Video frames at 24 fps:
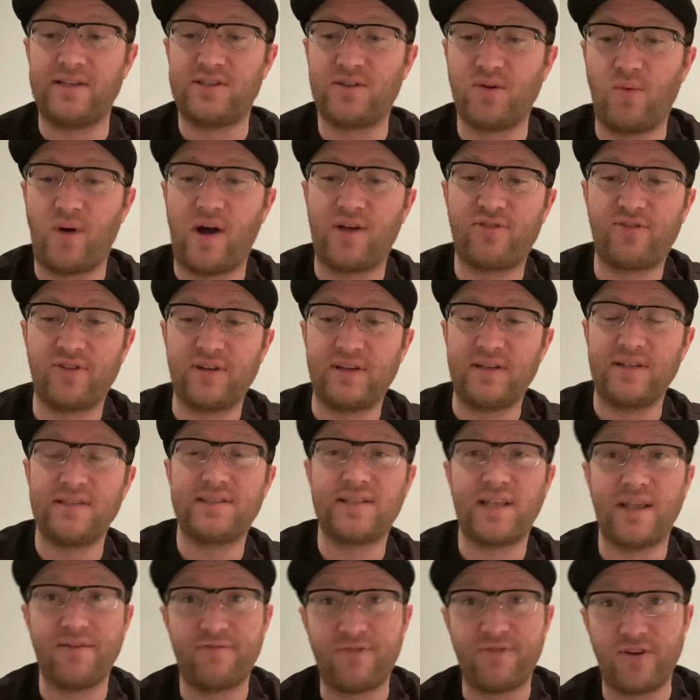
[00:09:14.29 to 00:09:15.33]
So
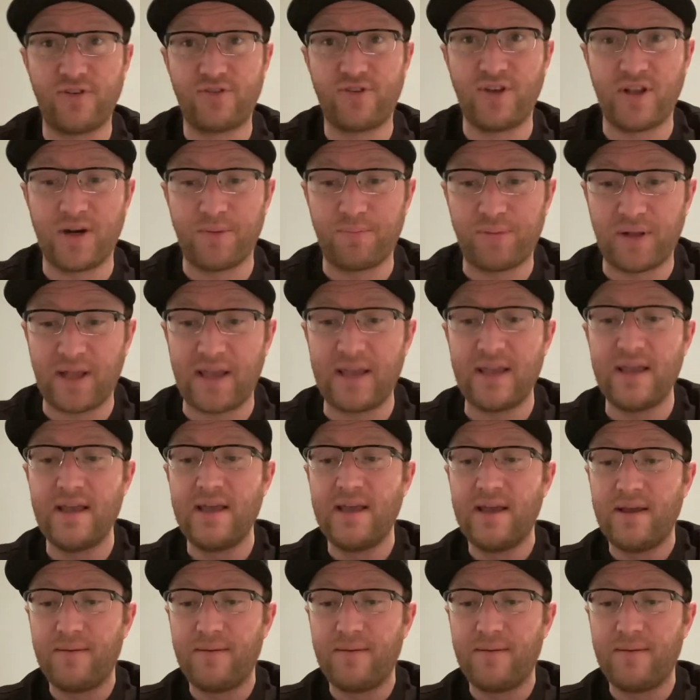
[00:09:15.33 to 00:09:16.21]
Washington-Stanford, two-unit play.